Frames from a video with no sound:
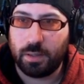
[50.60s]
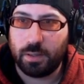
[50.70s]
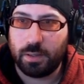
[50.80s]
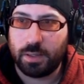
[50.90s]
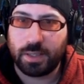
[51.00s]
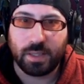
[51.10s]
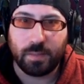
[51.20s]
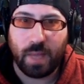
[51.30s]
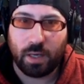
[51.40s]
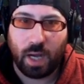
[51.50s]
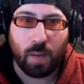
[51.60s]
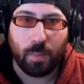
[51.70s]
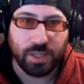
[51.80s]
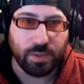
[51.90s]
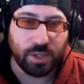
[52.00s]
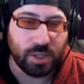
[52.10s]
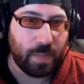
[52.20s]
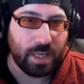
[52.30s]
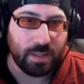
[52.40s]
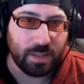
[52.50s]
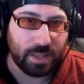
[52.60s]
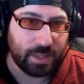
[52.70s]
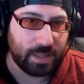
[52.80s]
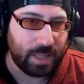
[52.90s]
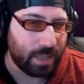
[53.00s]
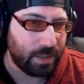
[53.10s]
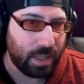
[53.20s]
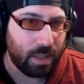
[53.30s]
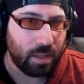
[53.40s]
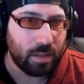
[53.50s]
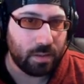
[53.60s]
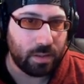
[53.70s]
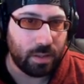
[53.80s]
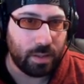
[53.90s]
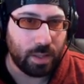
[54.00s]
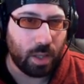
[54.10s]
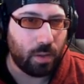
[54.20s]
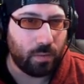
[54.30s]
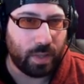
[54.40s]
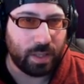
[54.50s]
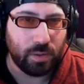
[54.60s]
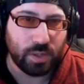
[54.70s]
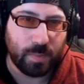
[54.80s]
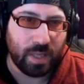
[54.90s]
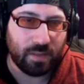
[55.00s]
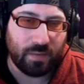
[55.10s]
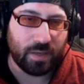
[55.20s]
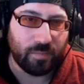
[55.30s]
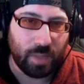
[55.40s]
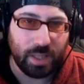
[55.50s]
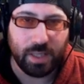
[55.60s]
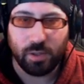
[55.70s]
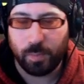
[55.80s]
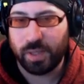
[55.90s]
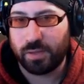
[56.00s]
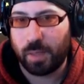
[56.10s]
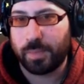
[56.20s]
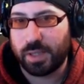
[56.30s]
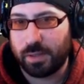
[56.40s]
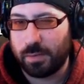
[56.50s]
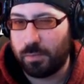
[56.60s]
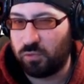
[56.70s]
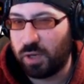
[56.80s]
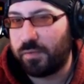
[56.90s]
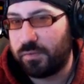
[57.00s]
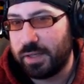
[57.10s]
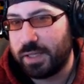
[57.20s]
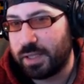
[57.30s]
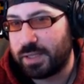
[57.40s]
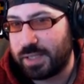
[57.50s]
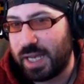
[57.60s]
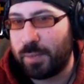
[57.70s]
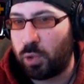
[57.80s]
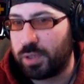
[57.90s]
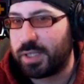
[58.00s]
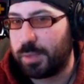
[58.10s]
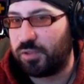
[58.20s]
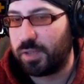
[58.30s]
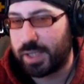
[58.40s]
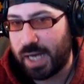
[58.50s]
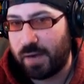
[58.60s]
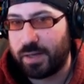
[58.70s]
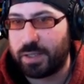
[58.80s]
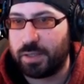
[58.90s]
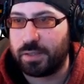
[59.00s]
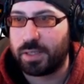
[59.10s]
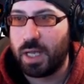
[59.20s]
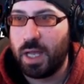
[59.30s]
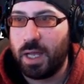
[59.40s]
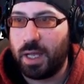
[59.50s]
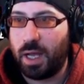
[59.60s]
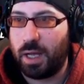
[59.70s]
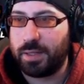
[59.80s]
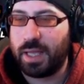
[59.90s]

doesn't matter how much you spent to get there. You know, like, you spend a lot of money, you build up roughly the same or similar characters, uh, they